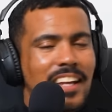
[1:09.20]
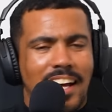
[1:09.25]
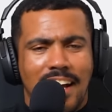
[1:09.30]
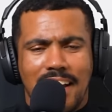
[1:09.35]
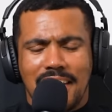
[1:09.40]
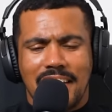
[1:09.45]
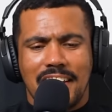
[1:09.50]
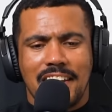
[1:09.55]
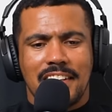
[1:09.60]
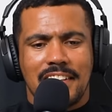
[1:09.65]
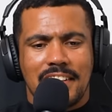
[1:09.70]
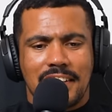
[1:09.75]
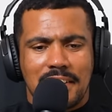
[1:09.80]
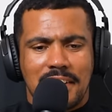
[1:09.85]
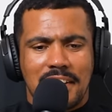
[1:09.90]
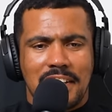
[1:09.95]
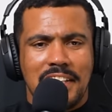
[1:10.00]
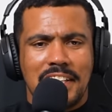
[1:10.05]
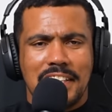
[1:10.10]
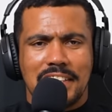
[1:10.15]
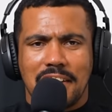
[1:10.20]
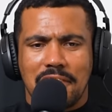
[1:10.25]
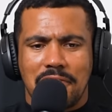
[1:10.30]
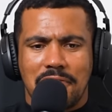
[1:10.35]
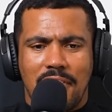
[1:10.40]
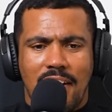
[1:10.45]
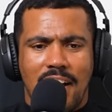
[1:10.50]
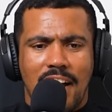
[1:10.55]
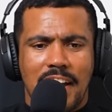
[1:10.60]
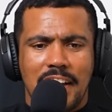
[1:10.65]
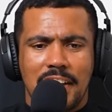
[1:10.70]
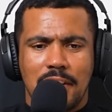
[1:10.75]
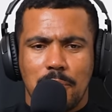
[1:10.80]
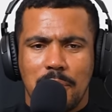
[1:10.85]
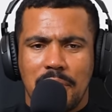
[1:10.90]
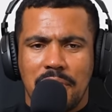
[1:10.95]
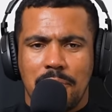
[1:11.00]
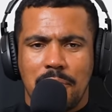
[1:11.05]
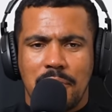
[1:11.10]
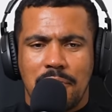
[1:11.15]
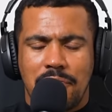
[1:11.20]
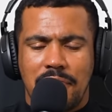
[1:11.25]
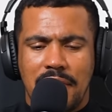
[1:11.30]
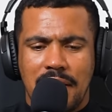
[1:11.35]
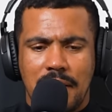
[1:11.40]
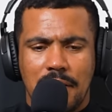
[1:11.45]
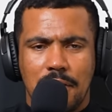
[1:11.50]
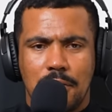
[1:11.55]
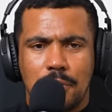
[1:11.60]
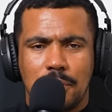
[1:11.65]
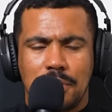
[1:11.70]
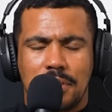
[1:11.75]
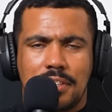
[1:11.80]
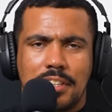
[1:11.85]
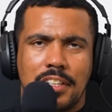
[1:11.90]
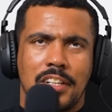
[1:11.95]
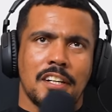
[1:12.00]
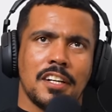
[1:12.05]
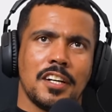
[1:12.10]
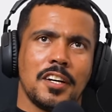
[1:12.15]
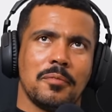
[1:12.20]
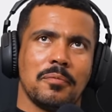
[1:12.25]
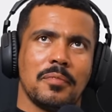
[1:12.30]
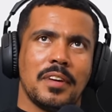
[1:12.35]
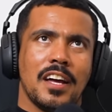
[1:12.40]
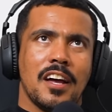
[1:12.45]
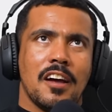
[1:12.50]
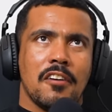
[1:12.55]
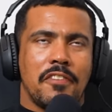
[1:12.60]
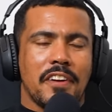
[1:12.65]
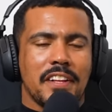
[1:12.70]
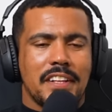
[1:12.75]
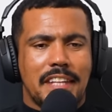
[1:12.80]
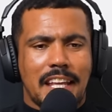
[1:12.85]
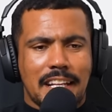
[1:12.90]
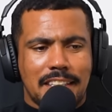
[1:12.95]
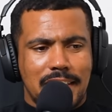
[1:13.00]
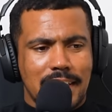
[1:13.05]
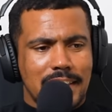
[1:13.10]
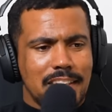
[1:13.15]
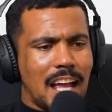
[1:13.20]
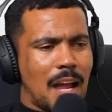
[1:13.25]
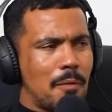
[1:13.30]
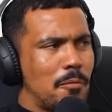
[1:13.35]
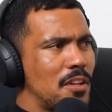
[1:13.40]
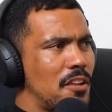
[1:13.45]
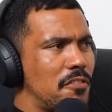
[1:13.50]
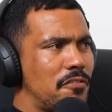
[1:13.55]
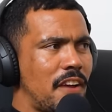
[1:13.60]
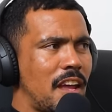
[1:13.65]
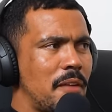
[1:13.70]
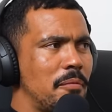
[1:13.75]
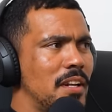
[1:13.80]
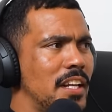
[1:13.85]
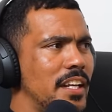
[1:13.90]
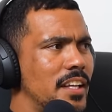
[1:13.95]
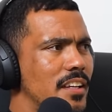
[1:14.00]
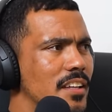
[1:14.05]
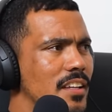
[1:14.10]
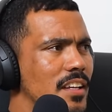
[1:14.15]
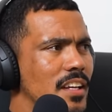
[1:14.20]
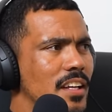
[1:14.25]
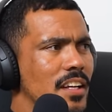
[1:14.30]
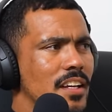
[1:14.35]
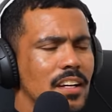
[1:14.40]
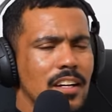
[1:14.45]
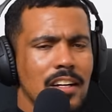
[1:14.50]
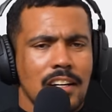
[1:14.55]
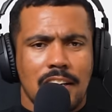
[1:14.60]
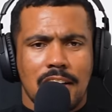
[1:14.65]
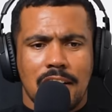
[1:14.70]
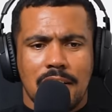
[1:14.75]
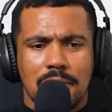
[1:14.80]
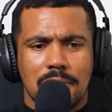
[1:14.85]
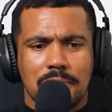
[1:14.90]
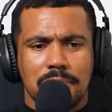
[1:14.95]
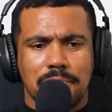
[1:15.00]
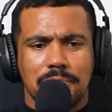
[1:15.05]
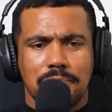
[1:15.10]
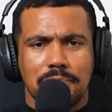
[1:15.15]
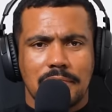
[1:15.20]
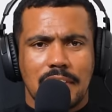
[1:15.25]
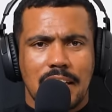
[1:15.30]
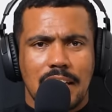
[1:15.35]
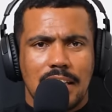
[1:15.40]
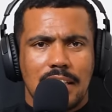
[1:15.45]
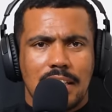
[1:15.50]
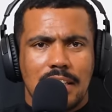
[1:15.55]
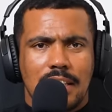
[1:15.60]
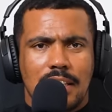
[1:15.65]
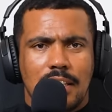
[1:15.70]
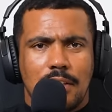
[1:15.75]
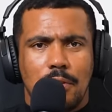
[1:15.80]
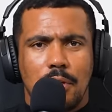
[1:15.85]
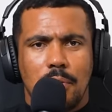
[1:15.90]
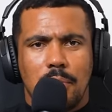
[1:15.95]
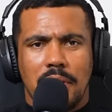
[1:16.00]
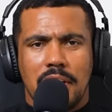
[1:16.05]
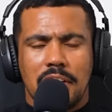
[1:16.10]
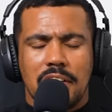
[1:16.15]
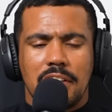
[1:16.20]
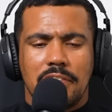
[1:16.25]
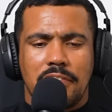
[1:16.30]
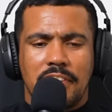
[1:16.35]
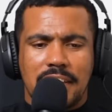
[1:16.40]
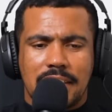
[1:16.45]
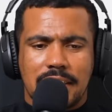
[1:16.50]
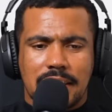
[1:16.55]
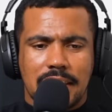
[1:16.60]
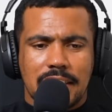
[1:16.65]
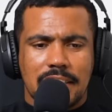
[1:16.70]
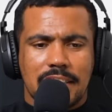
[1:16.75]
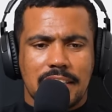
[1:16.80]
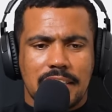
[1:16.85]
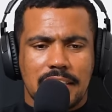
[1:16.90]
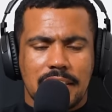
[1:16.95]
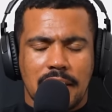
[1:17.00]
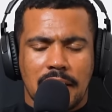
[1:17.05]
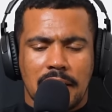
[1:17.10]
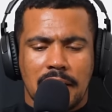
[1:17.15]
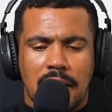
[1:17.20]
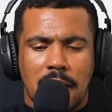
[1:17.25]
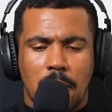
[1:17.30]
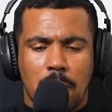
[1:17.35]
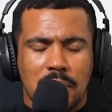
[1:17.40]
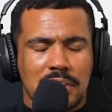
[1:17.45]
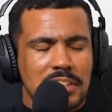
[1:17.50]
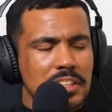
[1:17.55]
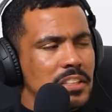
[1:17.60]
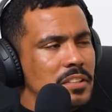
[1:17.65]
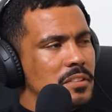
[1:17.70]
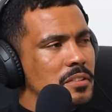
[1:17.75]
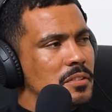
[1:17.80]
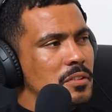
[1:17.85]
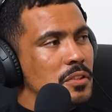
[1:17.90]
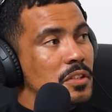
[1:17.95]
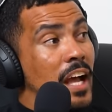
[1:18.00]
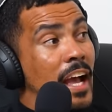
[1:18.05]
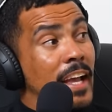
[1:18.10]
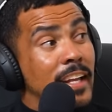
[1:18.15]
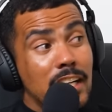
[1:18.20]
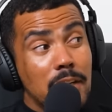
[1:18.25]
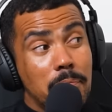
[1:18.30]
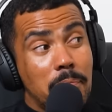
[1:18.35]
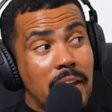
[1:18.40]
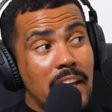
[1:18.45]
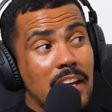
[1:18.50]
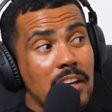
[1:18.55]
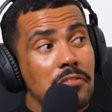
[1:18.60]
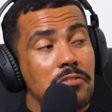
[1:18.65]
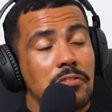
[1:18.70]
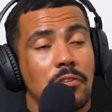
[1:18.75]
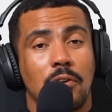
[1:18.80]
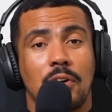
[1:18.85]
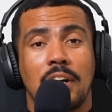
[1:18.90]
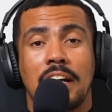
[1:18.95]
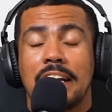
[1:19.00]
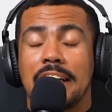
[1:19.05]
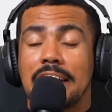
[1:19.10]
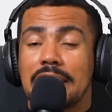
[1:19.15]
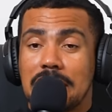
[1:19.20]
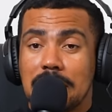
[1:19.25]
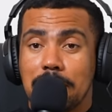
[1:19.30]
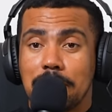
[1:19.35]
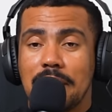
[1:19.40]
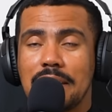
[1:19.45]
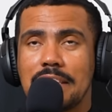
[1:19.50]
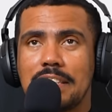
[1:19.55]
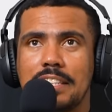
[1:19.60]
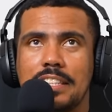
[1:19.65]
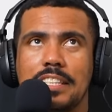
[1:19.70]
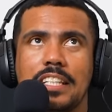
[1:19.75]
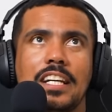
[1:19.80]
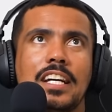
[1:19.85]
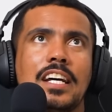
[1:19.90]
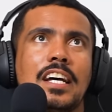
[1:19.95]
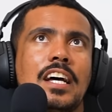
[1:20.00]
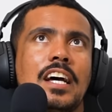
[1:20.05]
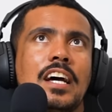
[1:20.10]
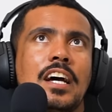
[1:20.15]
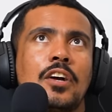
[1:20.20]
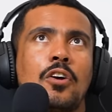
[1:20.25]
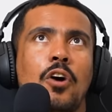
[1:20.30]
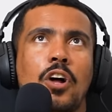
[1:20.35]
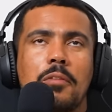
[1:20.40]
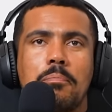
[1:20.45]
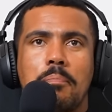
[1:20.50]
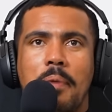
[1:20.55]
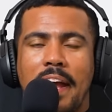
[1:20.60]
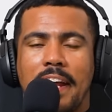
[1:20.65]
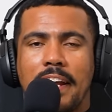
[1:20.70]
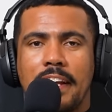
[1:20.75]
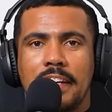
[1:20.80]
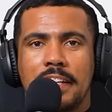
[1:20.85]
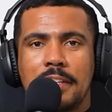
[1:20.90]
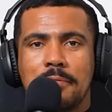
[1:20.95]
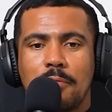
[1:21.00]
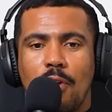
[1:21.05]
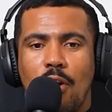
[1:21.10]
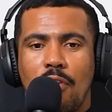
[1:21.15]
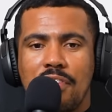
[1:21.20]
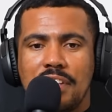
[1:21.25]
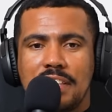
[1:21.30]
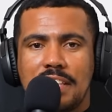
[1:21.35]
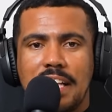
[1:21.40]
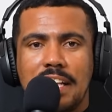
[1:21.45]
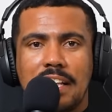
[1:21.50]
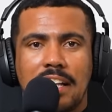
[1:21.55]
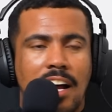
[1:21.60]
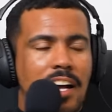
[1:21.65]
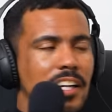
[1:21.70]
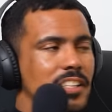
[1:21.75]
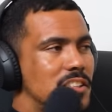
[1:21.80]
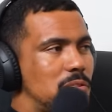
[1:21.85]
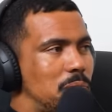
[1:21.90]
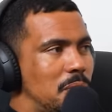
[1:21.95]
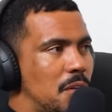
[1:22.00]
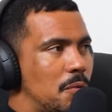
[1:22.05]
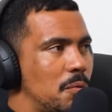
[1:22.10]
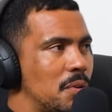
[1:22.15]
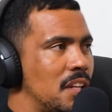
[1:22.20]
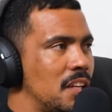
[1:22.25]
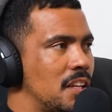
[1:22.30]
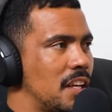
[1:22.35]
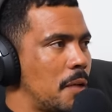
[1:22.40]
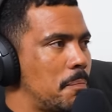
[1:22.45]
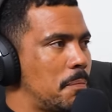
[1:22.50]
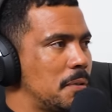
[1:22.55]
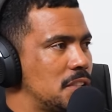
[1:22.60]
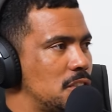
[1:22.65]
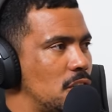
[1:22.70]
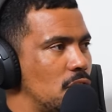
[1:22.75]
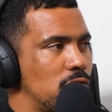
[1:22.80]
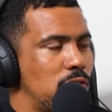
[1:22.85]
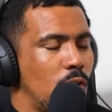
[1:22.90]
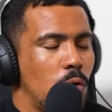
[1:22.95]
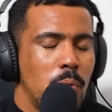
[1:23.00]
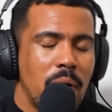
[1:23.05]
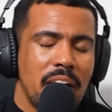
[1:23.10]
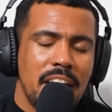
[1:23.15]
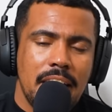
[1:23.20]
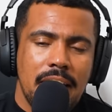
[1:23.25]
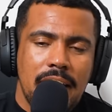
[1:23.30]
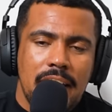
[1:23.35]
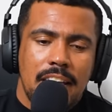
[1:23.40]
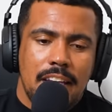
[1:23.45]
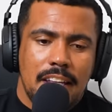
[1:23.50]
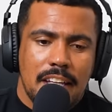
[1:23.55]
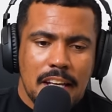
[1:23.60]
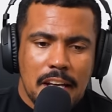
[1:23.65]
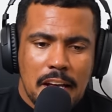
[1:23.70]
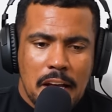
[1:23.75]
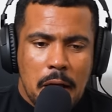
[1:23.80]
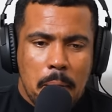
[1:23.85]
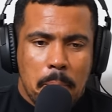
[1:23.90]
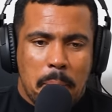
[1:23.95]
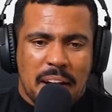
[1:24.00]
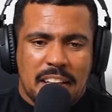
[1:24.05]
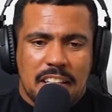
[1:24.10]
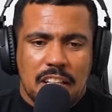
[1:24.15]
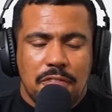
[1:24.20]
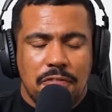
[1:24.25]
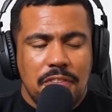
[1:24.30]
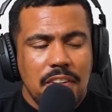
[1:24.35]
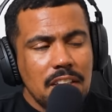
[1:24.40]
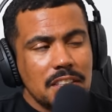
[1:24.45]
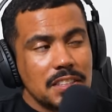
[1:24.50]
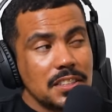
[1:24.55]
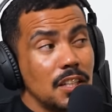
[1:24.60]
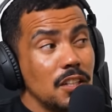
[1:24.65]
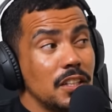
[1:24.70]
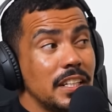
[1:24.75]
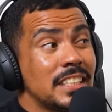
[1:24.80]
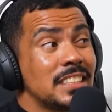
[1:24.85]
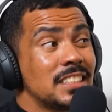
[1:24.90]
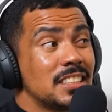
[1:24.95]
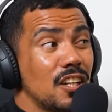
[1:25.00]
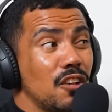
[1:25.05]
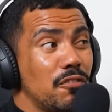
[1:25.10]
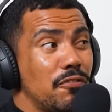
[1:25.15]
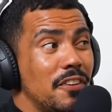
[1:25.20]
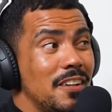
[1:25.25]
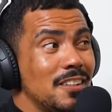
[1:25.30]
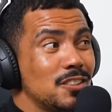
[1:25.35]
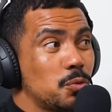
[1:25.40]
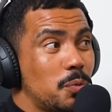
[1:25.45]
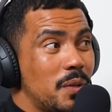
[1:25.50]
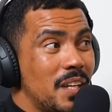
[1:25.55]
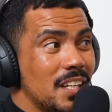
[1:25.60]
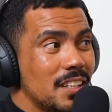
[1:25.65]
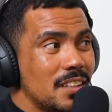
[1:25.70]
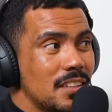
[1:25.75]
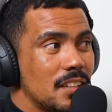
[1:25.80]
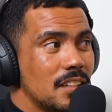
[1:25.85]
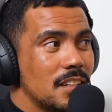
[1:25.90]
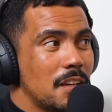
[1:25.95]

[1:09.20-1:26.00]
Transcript: Yeah, the, the, the knees are fine. Yep. We, we're feeling good. Um, fantastic time with the family. Yep. Where were you? Um, where, where were you? Talk. We were in Weskus and I was in Heidelberg, Heidelberg. for Christmas. Mm, Got back um, obviously last week with the episode for Wadey. But it feels still it still feels weird.